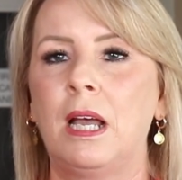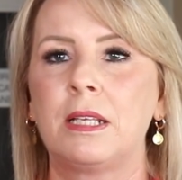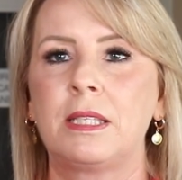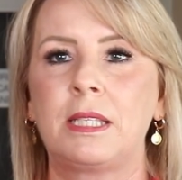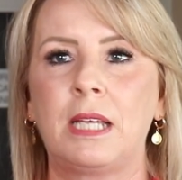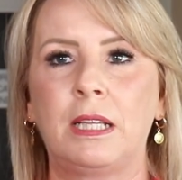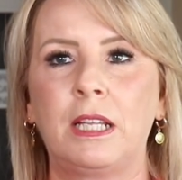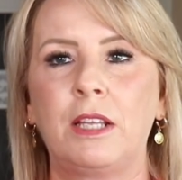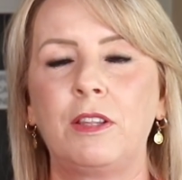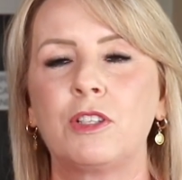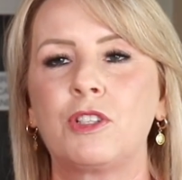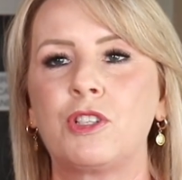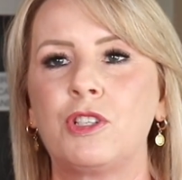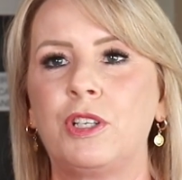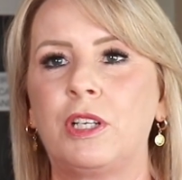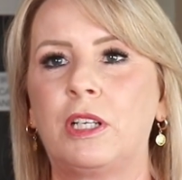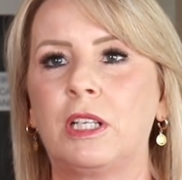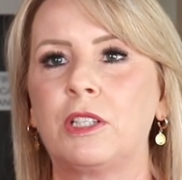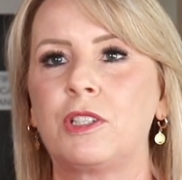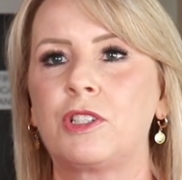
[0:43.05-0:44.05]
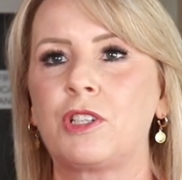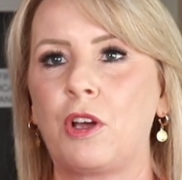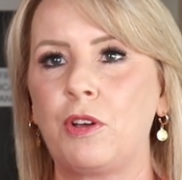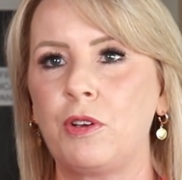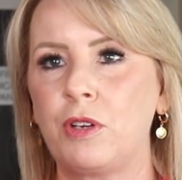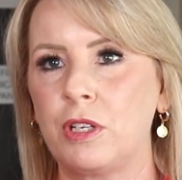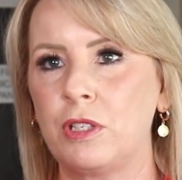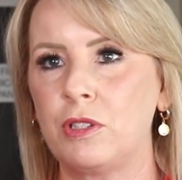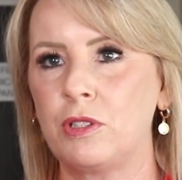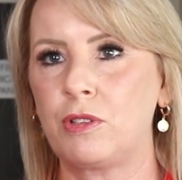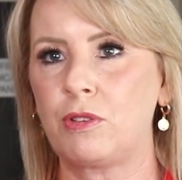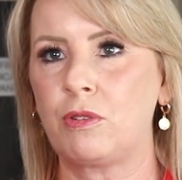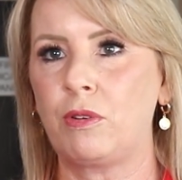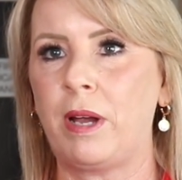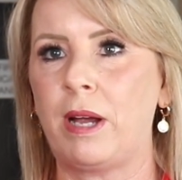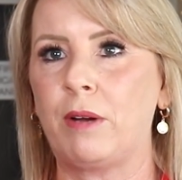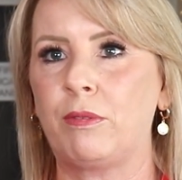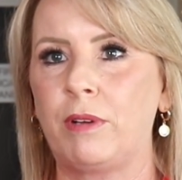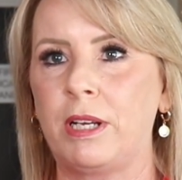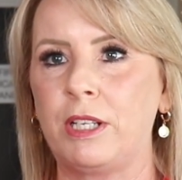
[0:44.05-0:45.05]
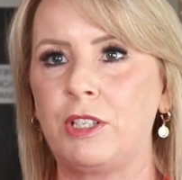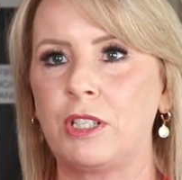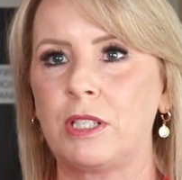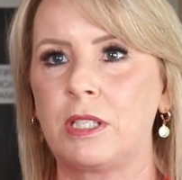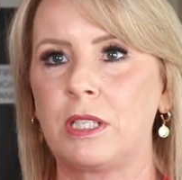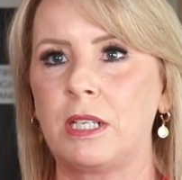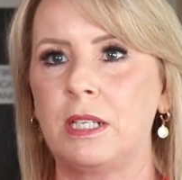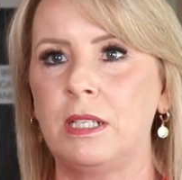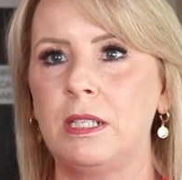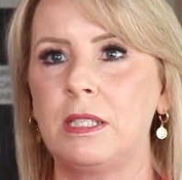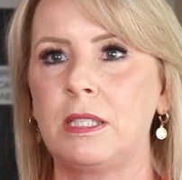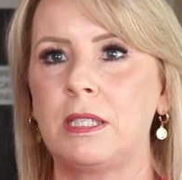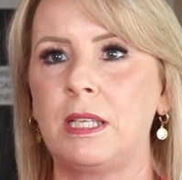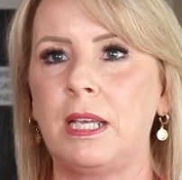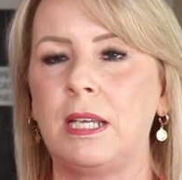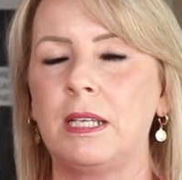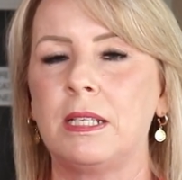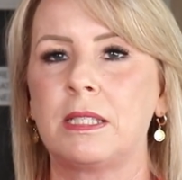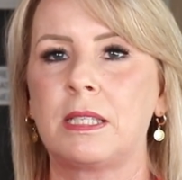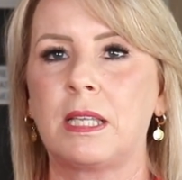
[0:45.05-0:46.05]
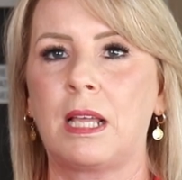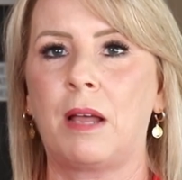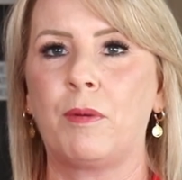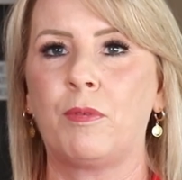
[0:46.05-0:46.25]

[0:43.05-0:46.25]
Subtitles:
Selling the $2 tokens through our registers is